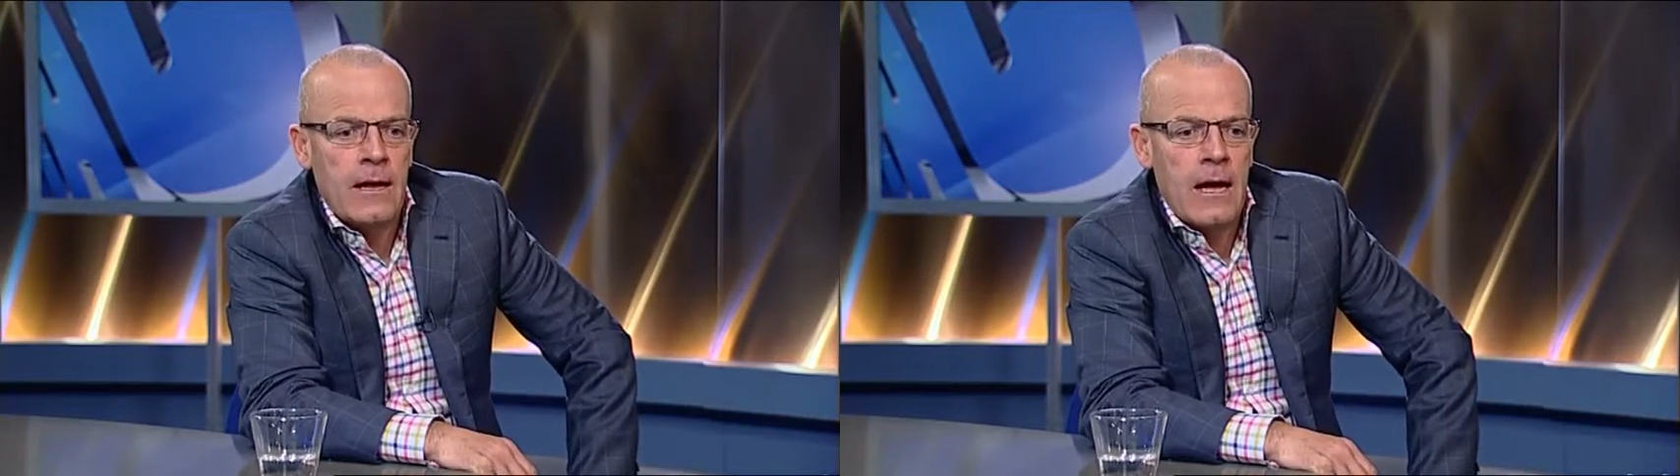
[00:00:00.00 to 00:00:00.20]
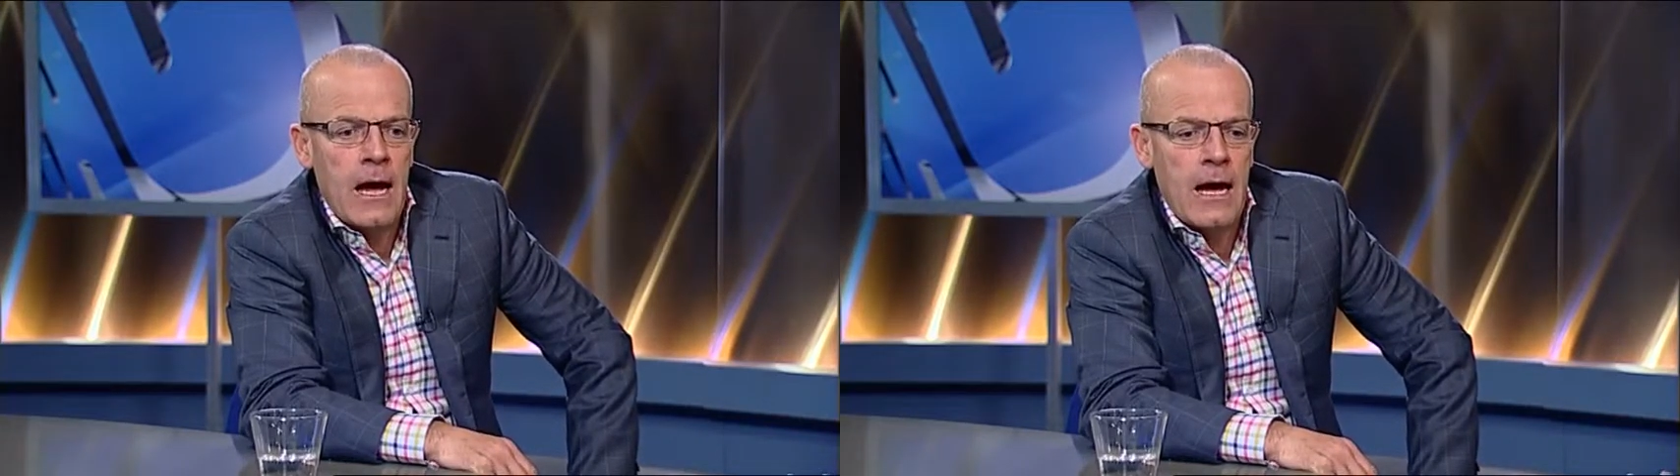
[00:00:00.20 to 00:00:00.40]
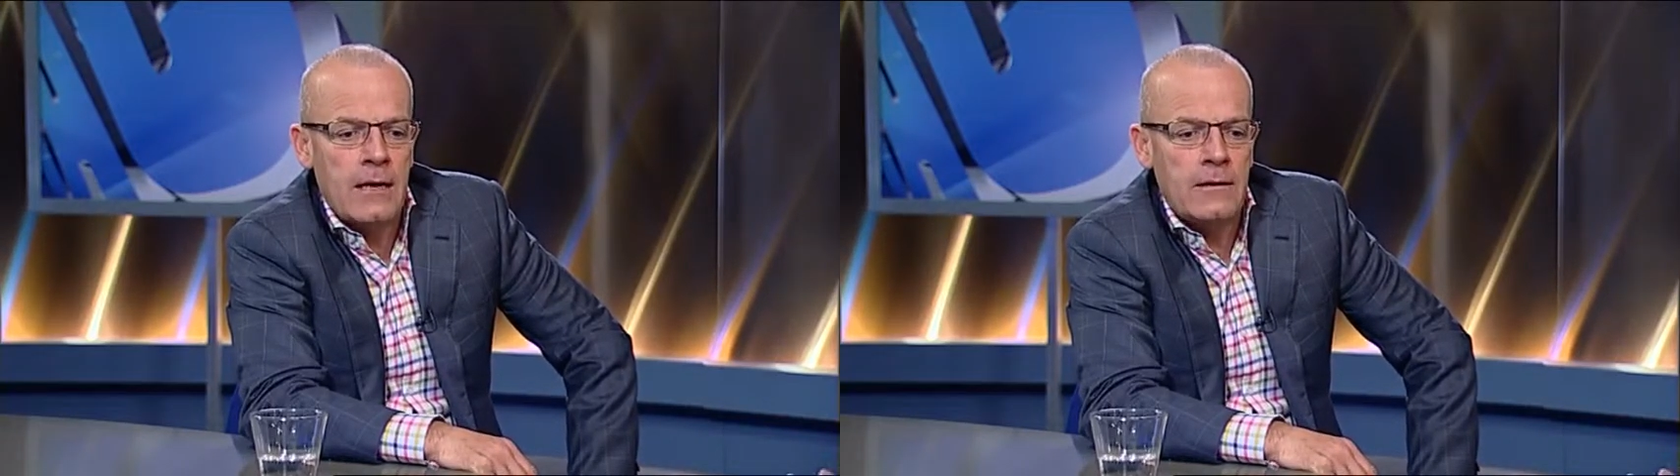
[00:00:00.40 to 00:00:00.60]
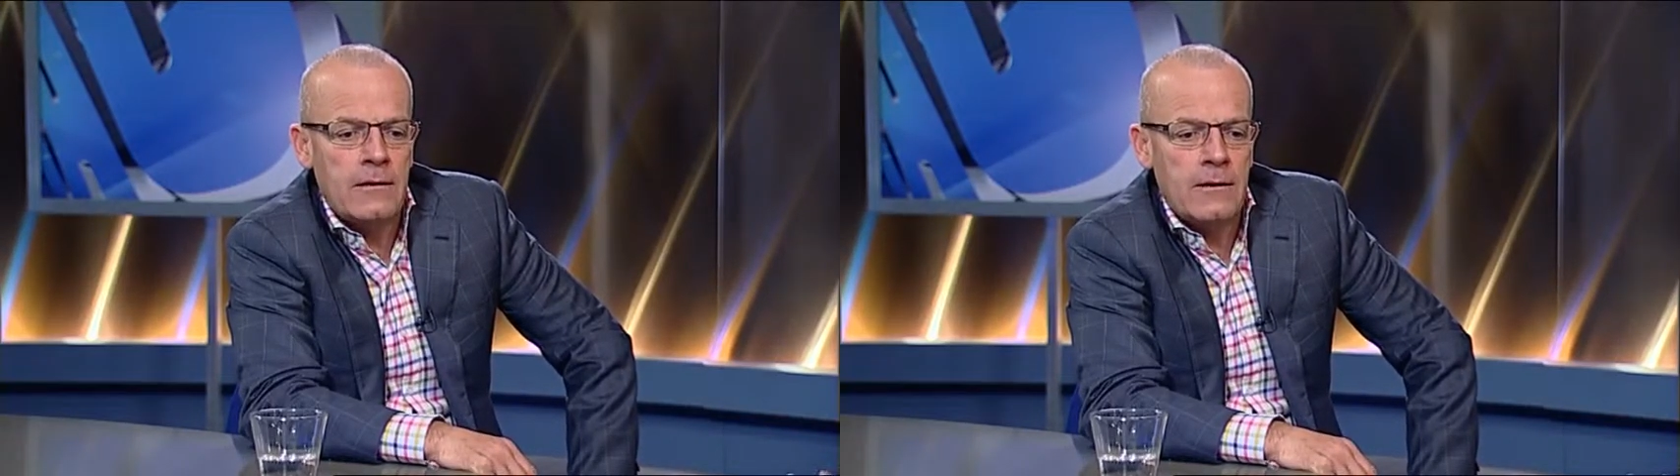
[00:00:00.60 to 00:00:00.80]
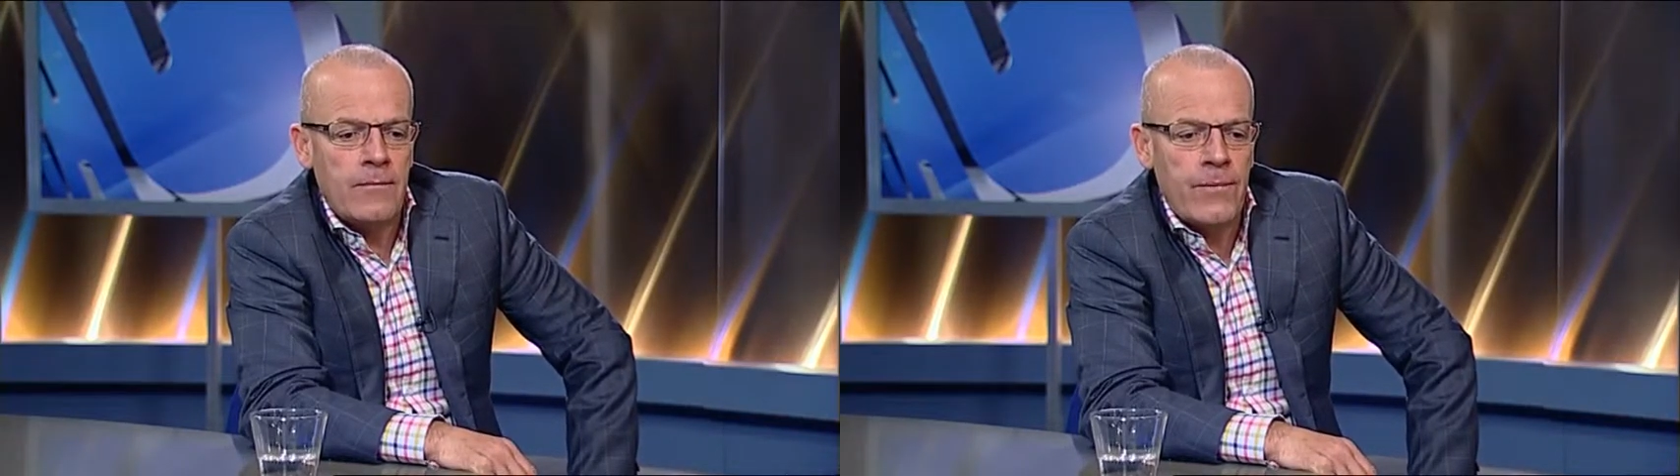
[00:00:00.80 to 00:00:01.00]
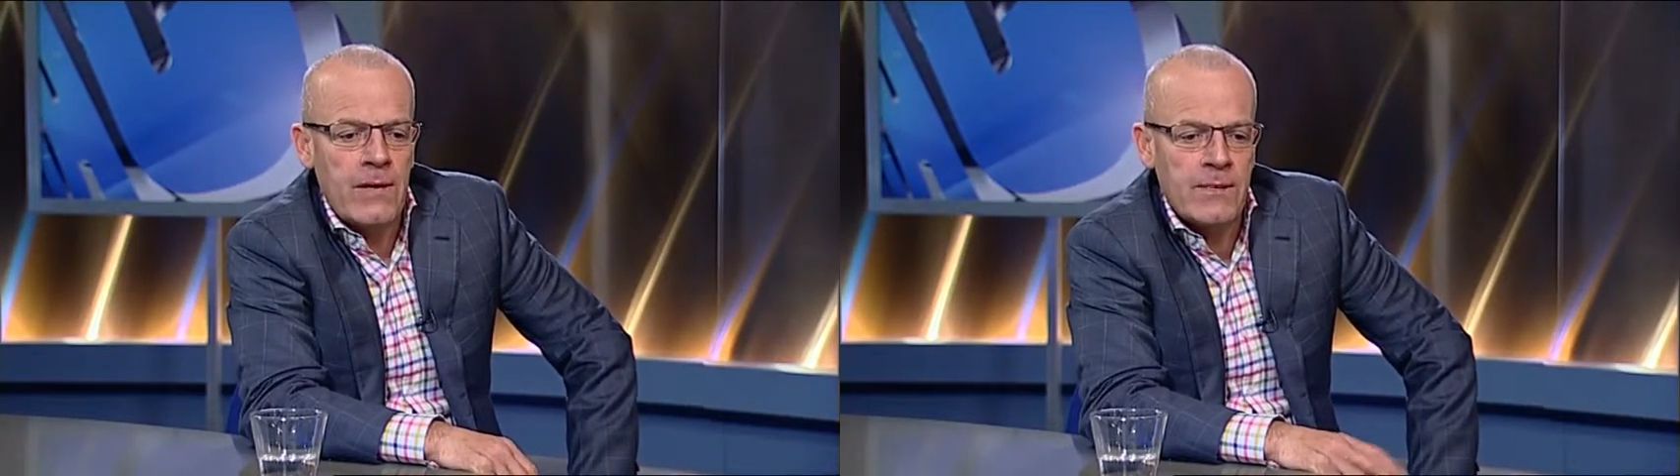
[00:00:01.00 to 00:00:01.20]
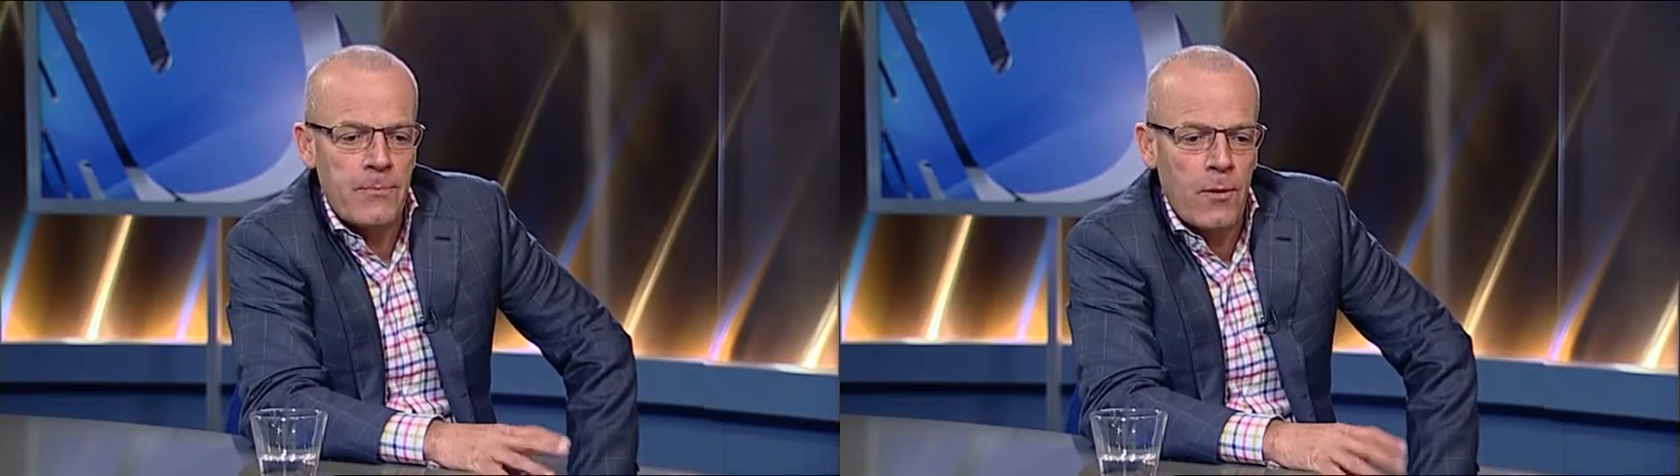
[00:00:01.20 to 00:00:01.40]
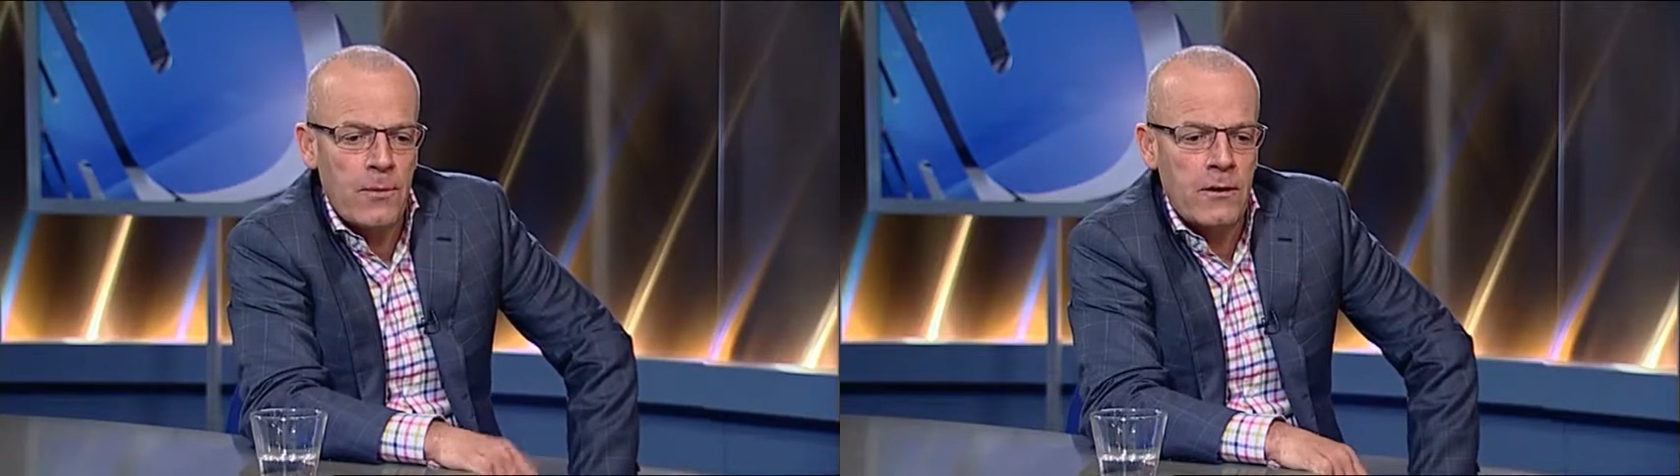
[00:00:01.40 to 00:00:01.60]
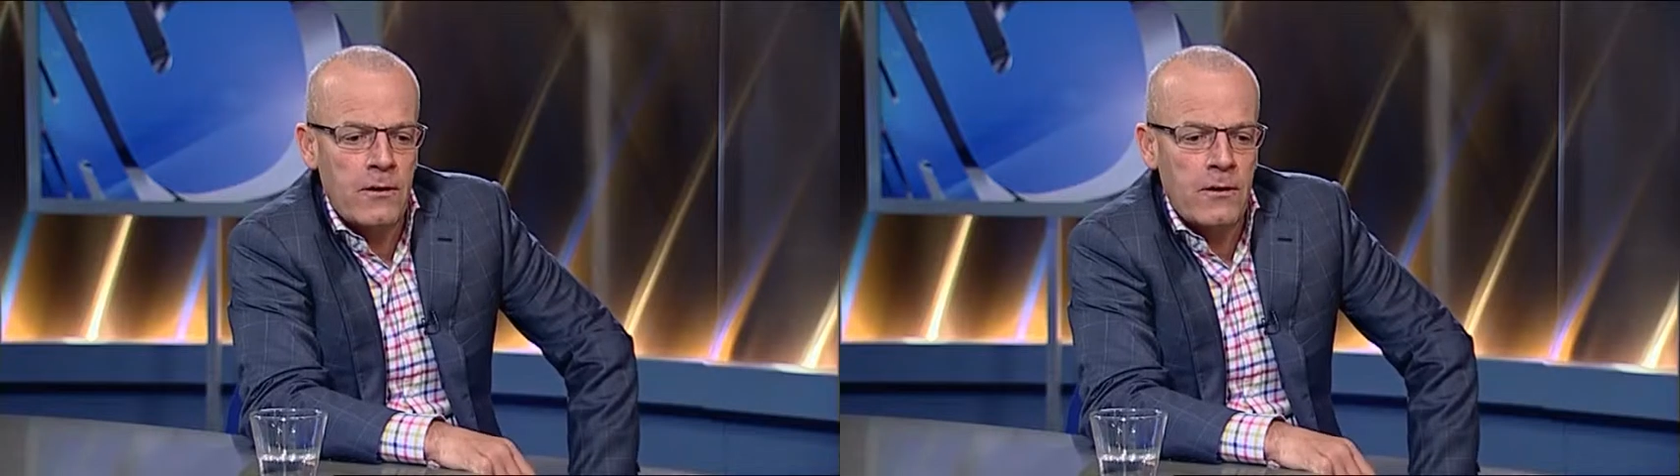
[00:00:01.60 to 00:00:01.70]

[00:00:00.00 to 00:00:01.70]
And he was a popular